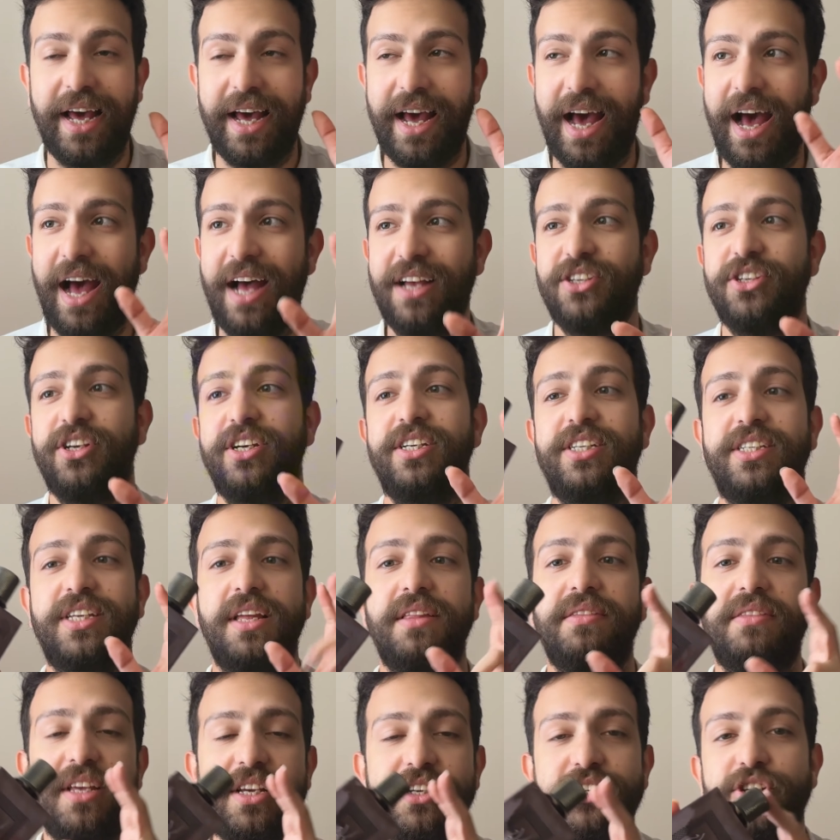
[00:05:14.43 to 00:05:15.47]
As I
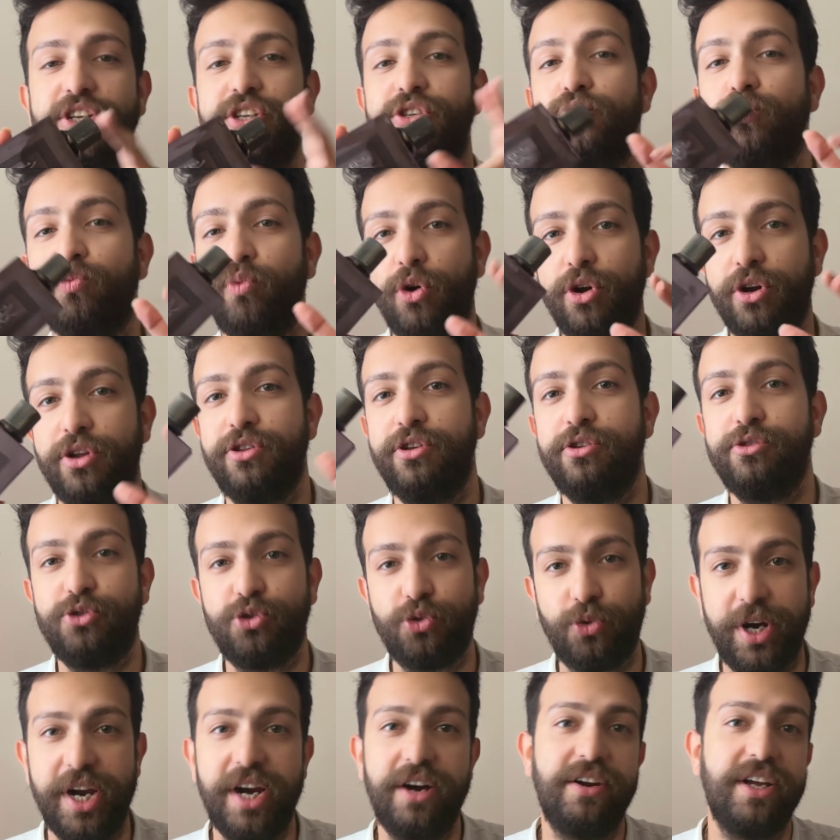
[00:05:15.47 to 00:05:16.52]
said, this is one of those
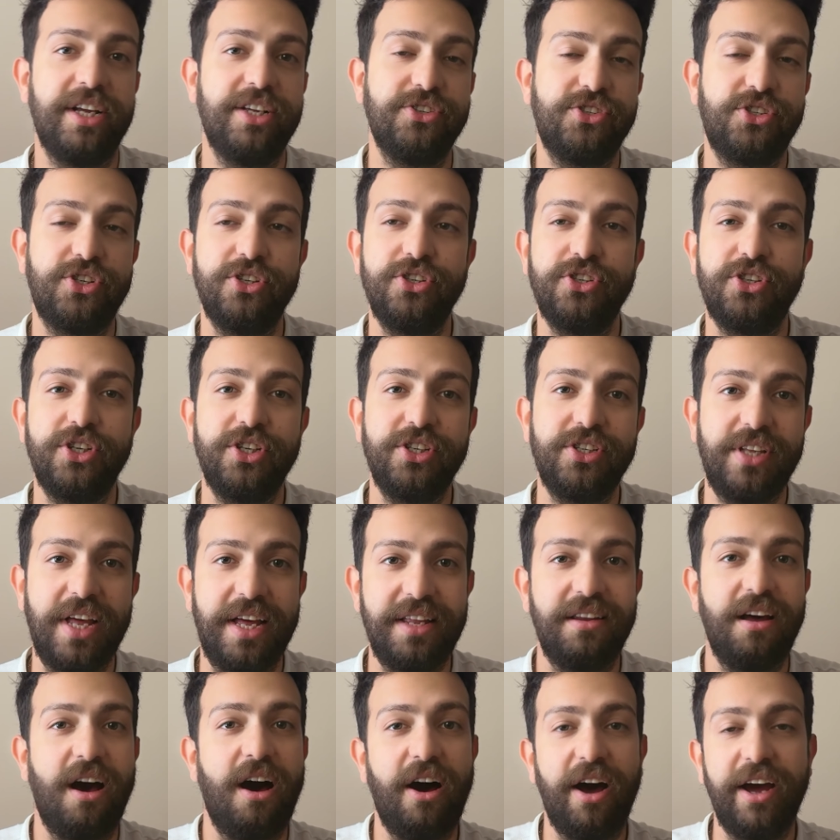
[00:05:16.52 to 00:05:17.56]
rare instances
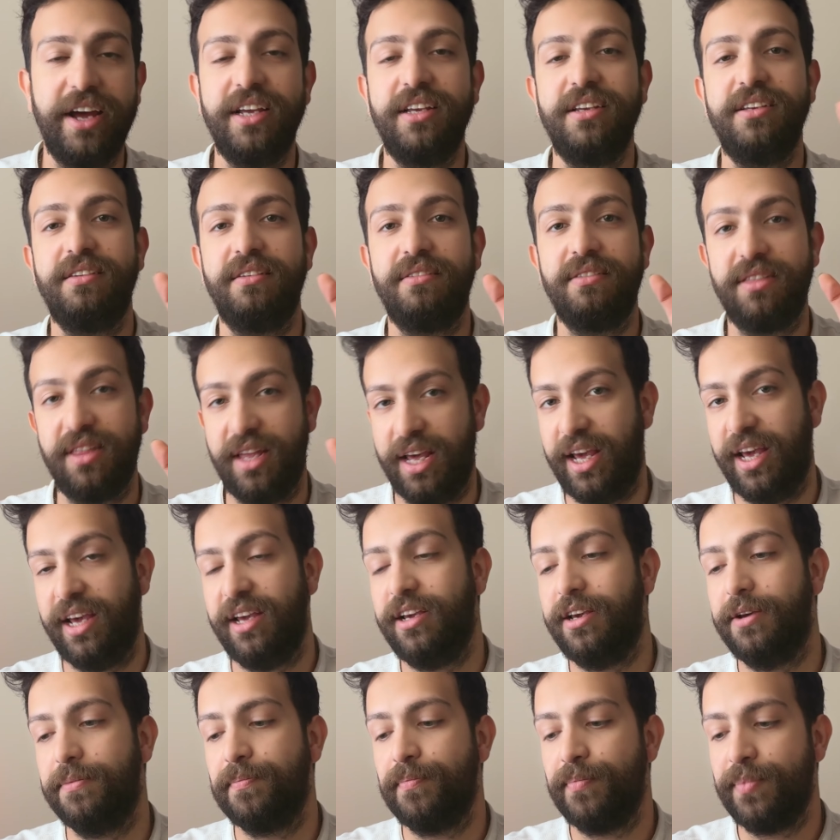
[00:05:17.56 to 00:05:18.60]
that I
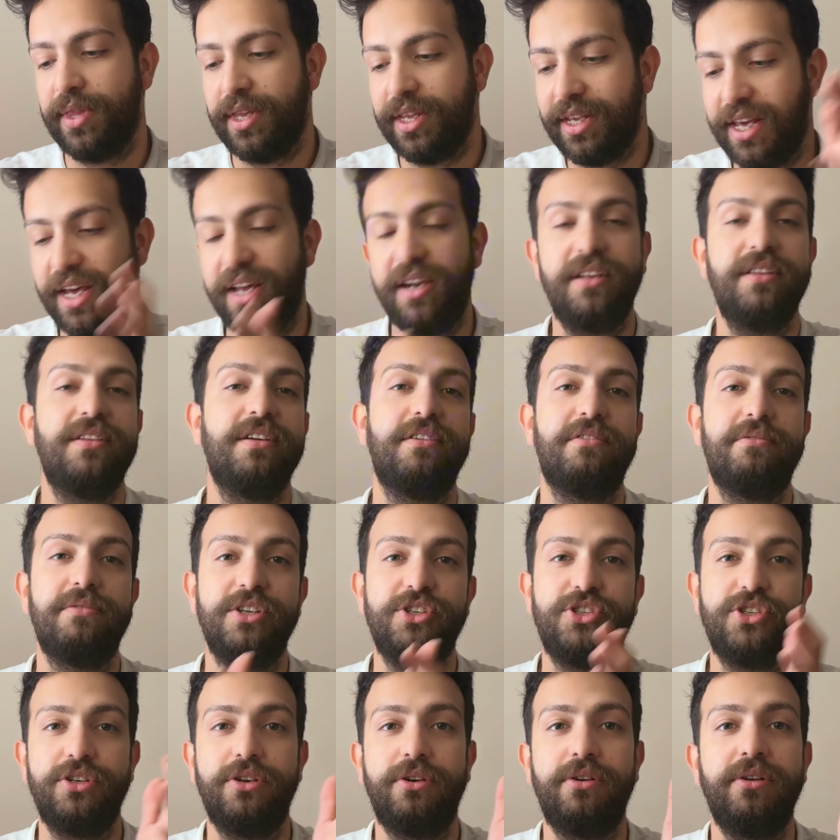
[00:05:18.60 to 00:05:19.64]
think getting the
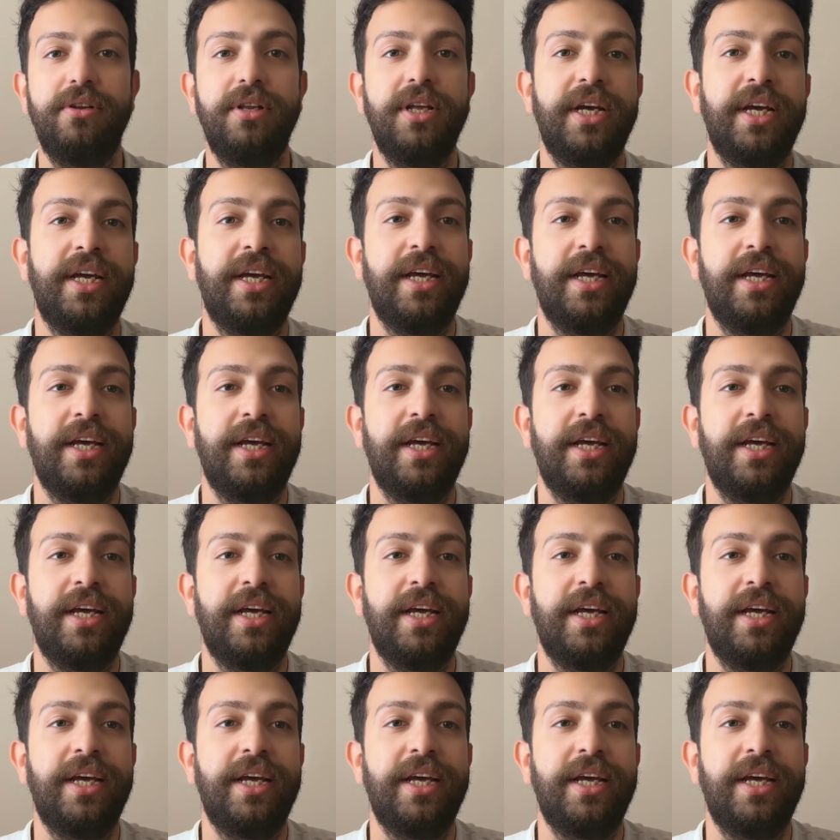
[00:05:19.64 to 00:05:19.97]
original,